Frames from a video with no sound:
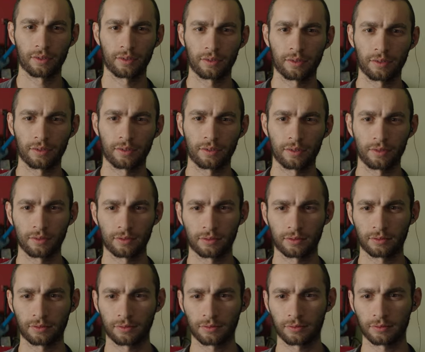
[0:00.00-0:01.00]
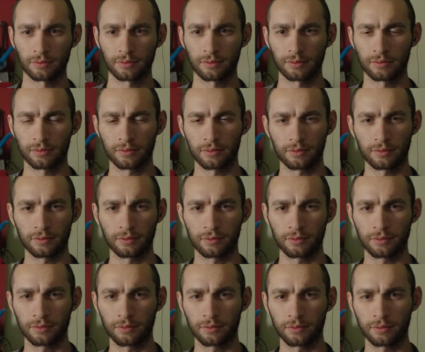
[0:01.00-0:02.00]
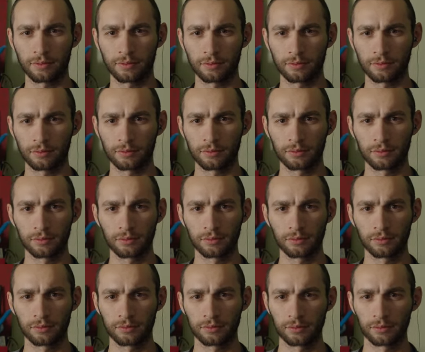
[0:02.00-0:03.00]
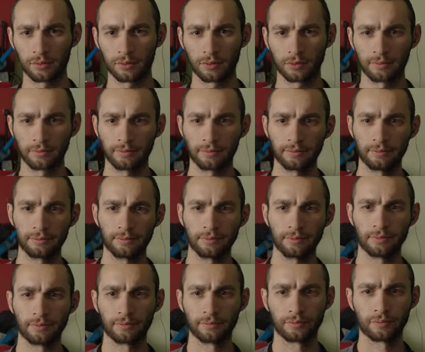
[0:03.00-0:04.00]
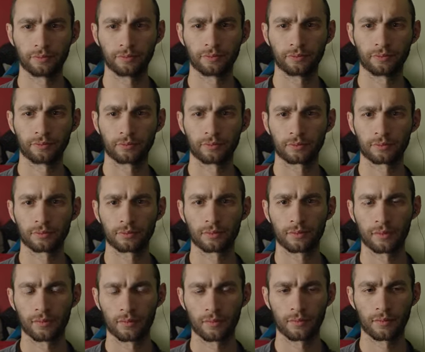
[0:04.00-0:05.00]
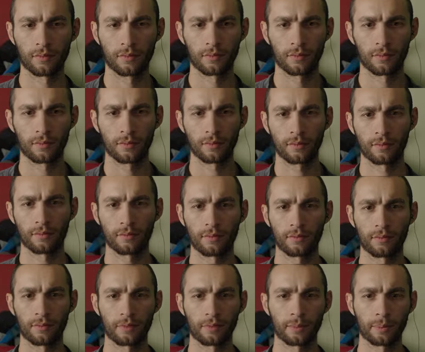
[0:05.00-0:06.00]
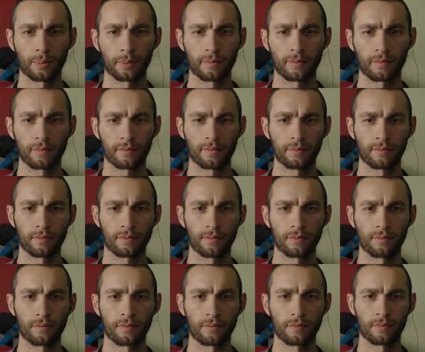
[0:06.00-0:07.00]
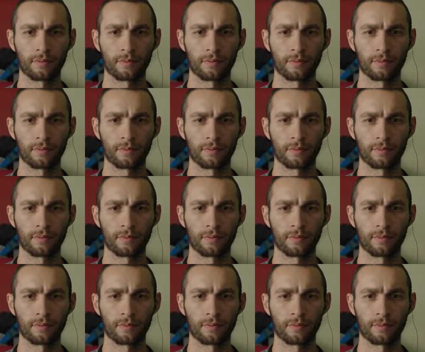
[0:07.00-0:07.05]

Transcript: (silent)